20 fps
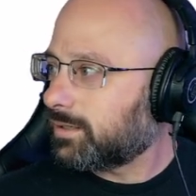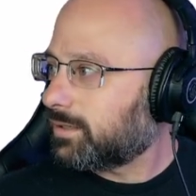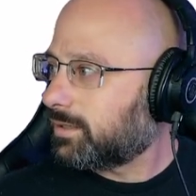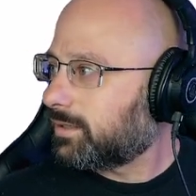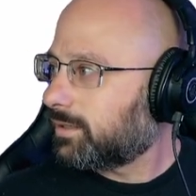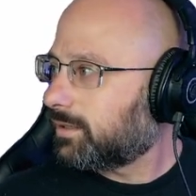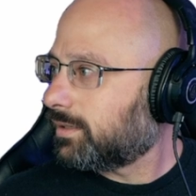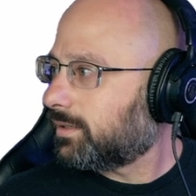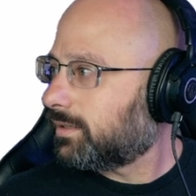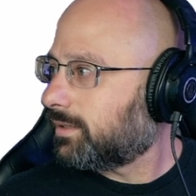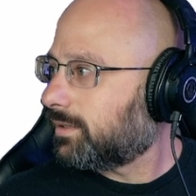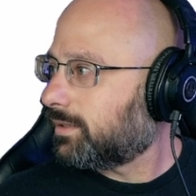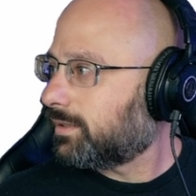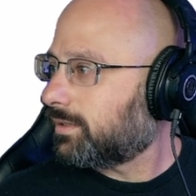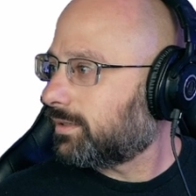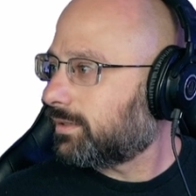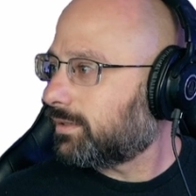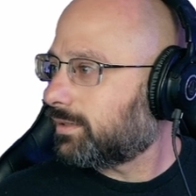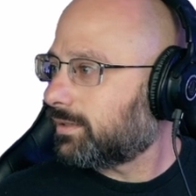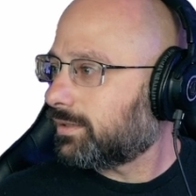
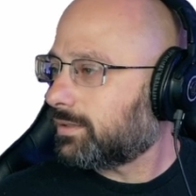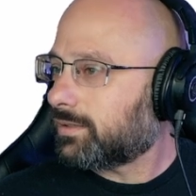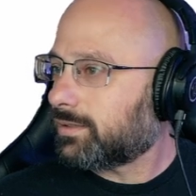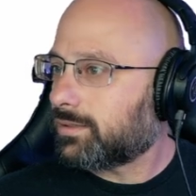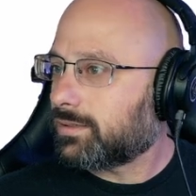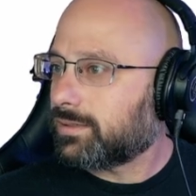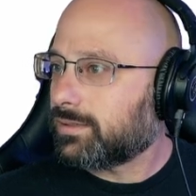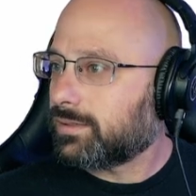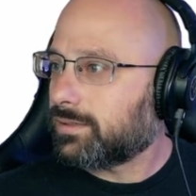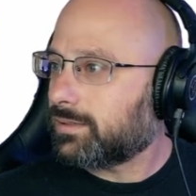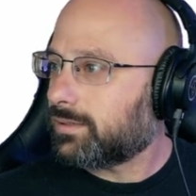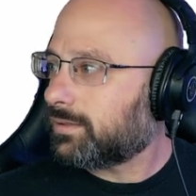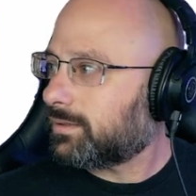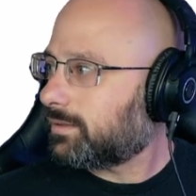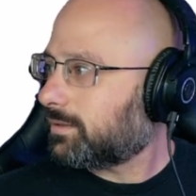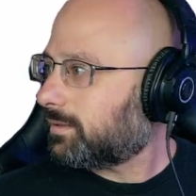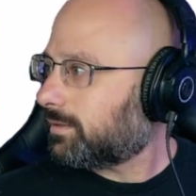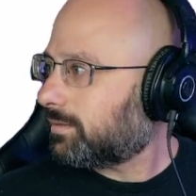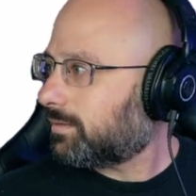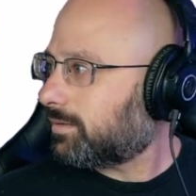
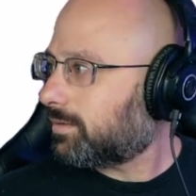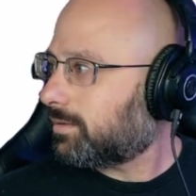Nothing is said.